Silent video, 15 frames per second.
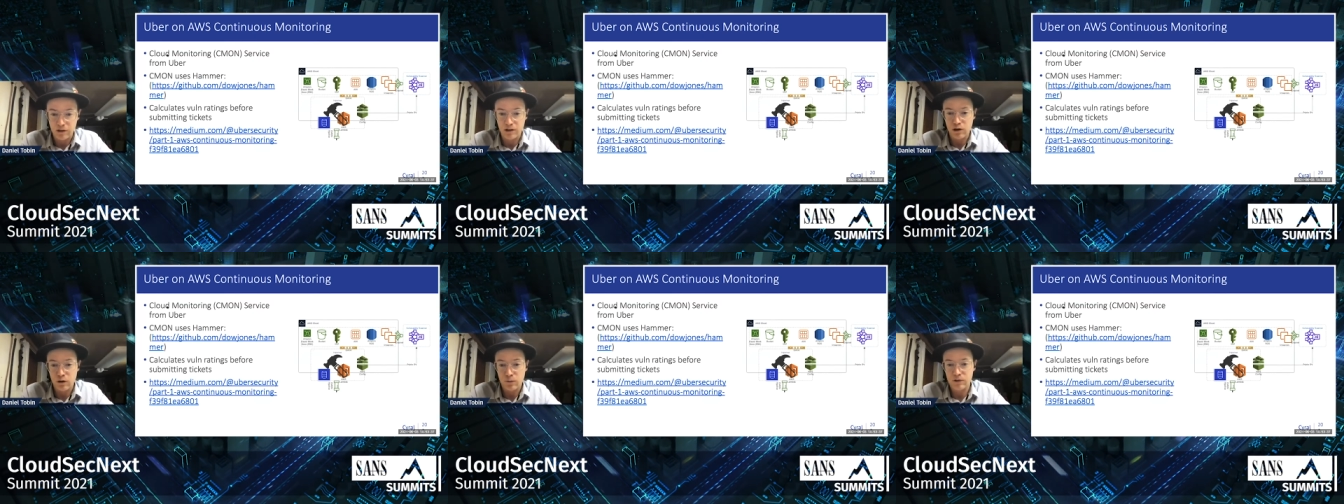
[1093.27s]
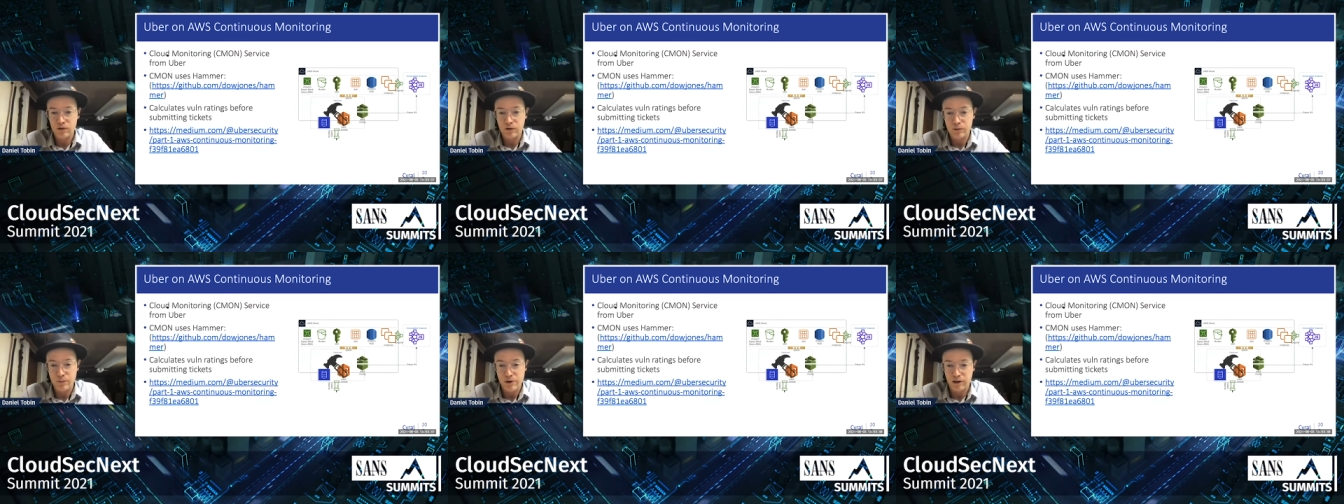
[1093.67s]
an open
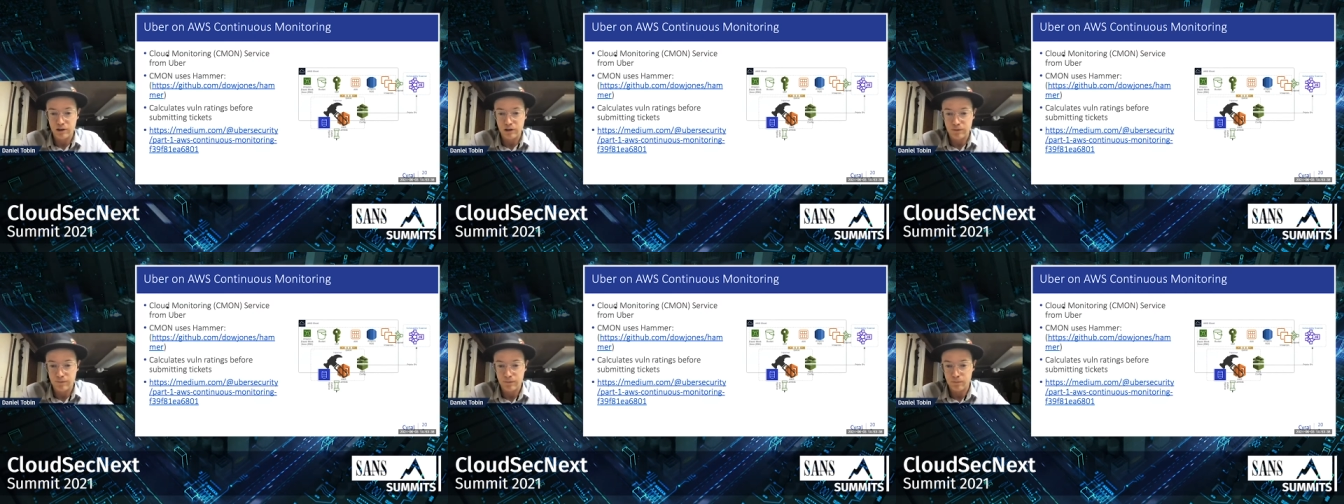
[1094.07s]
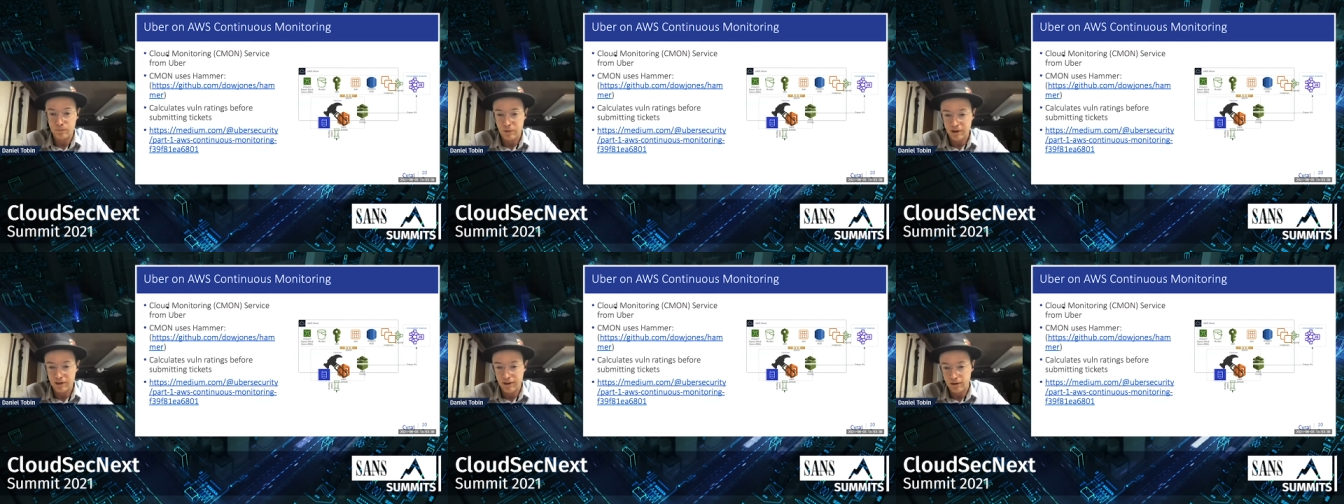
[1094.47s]
source project
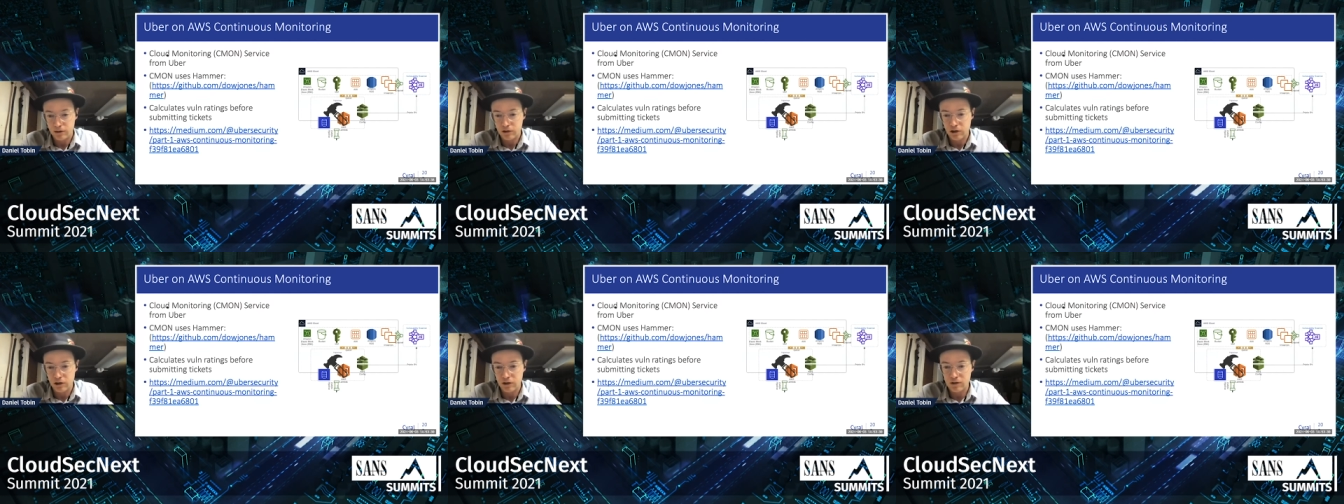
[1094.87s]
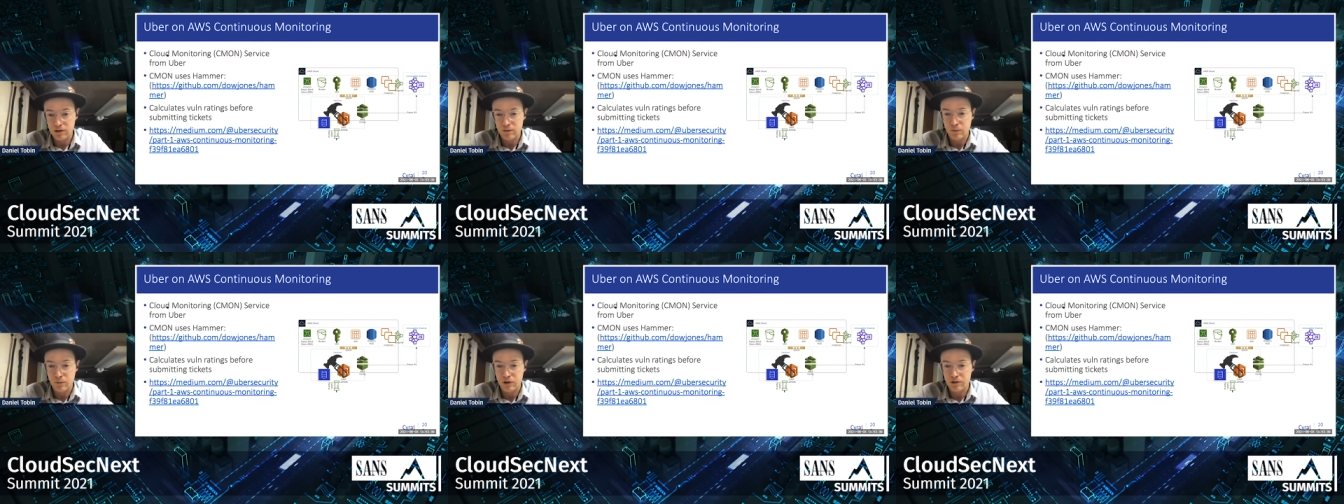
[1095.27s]
by Dow Jones
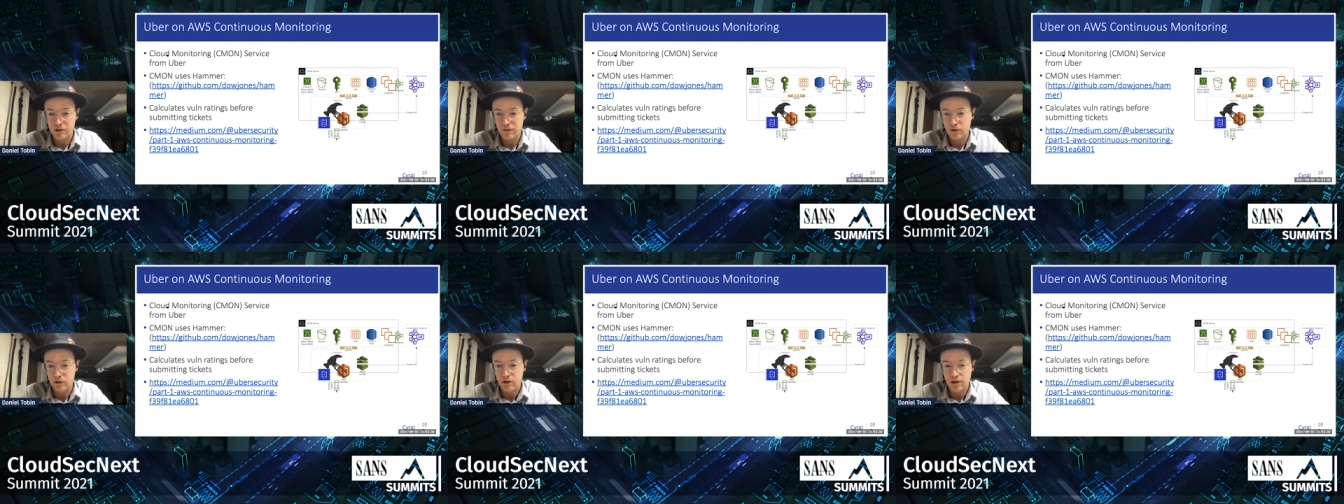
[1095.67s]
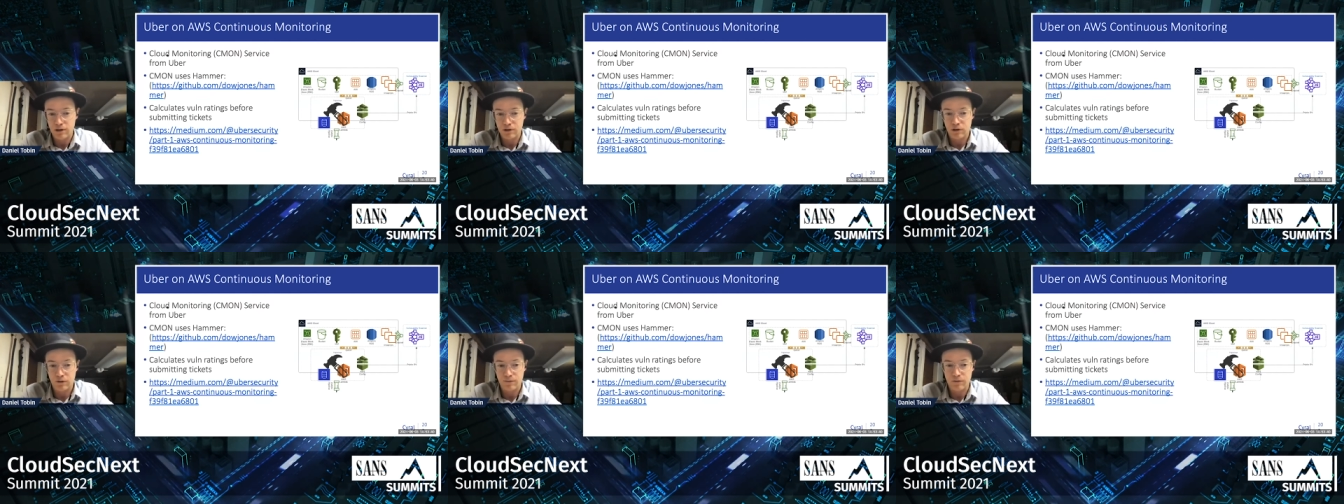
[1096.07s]
composed of a
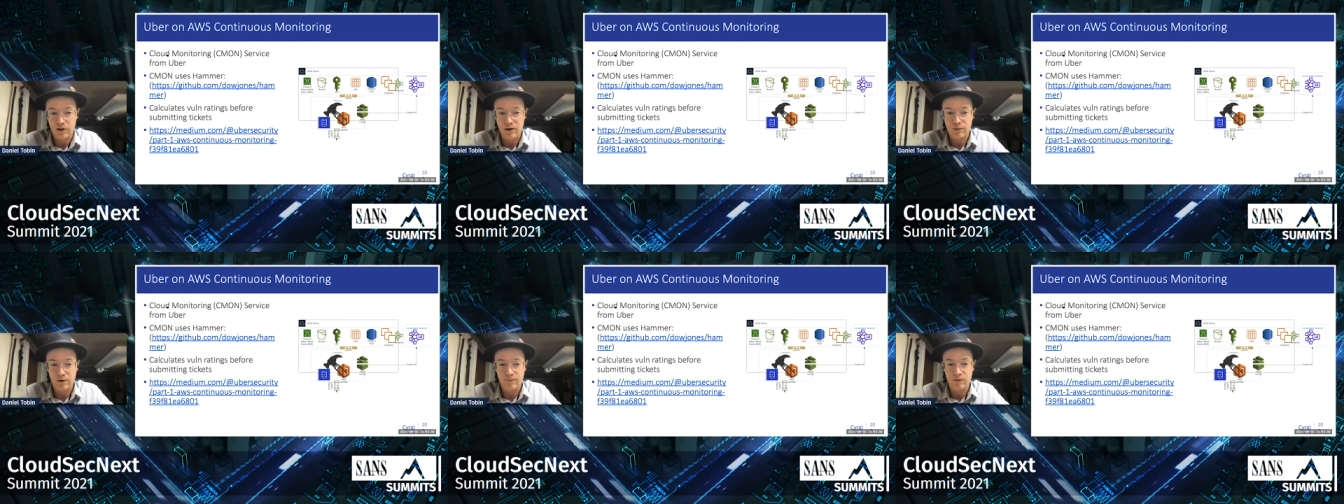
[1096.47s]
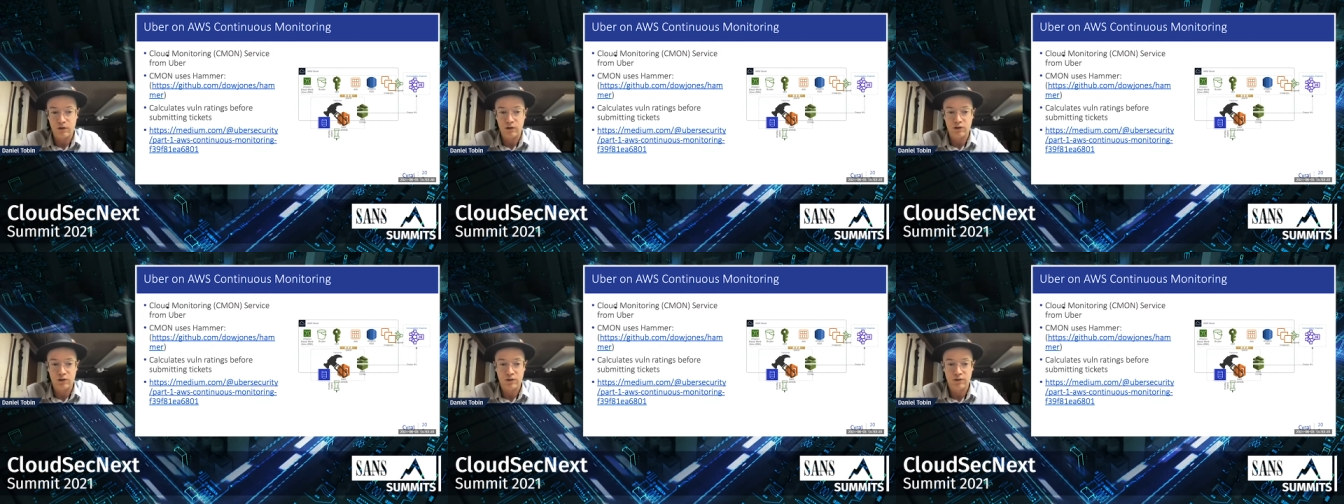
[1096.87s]
collection of Lambda
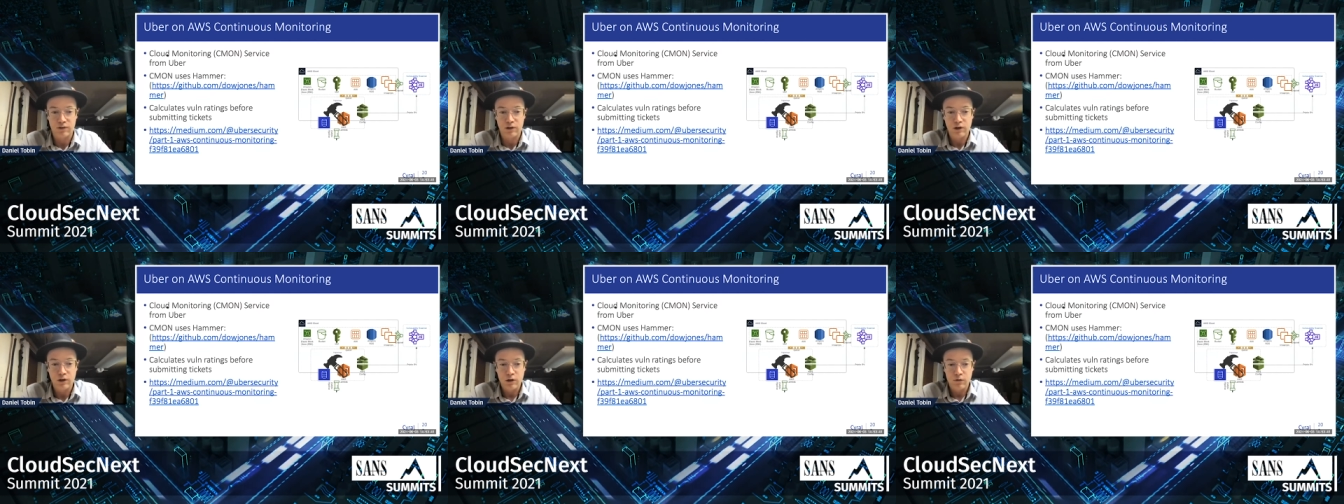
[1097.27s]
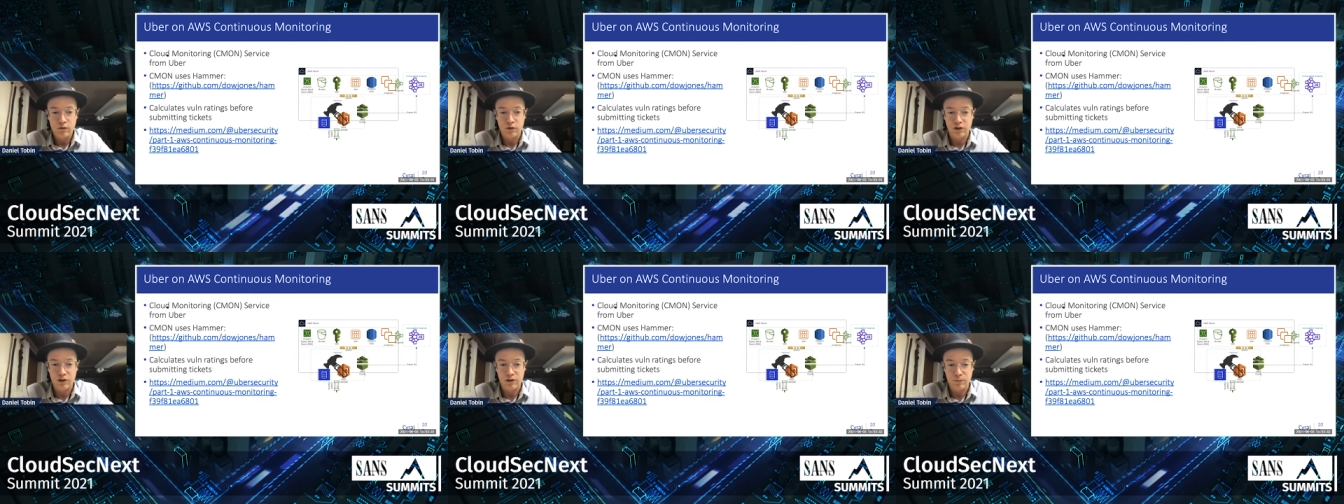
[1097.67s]
functions
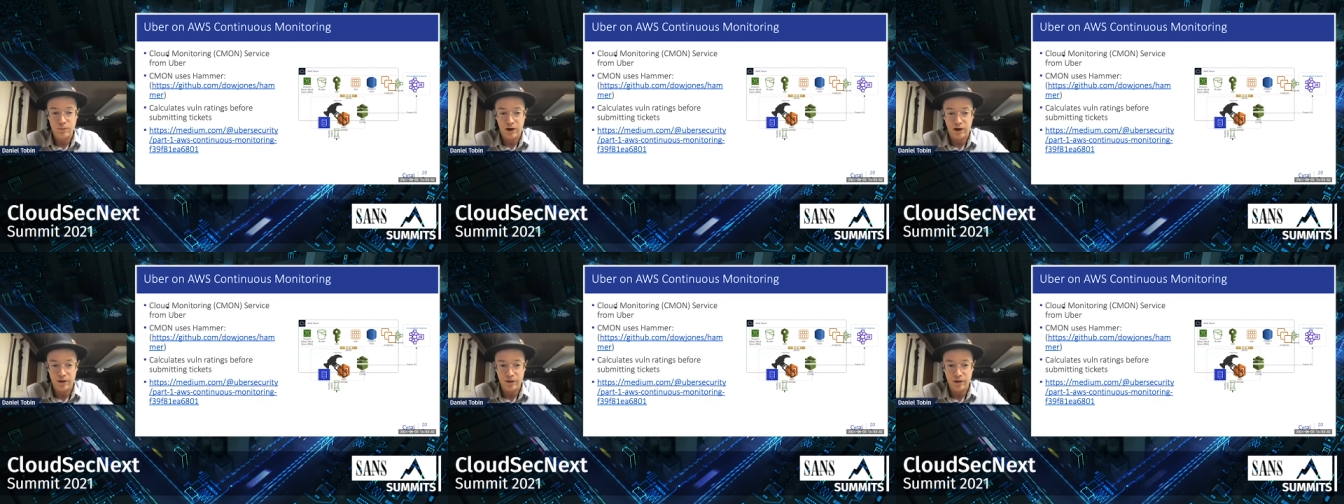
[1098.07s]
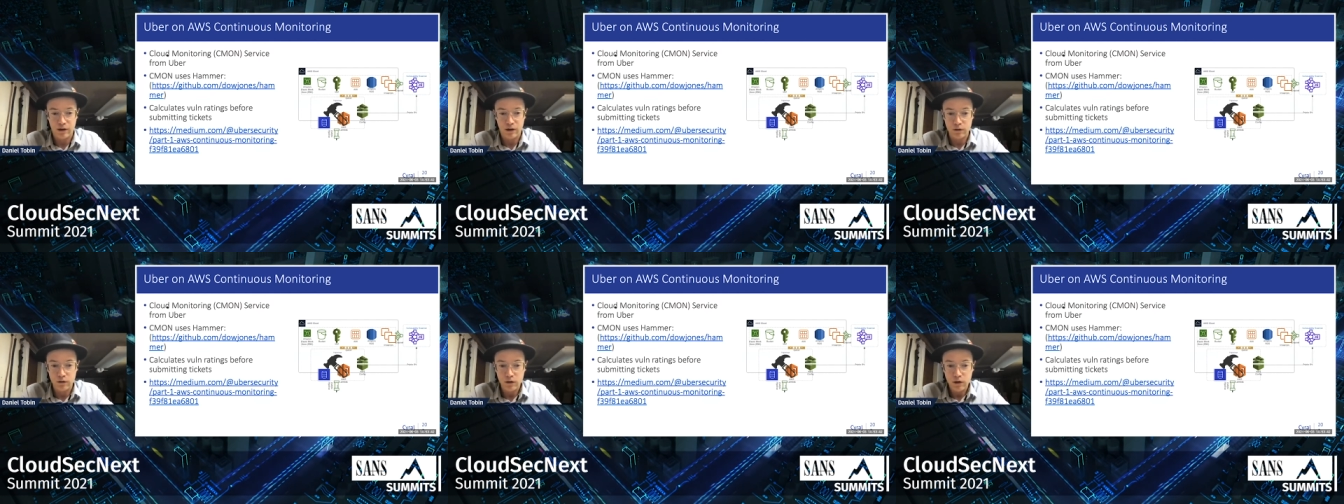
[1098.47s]
written in
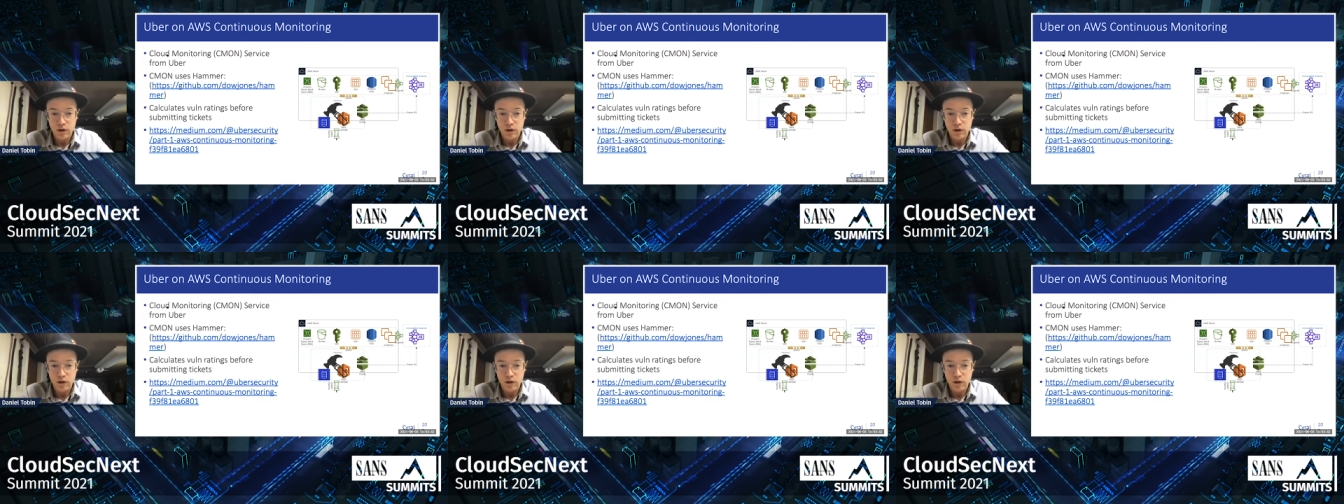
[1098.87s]
Python.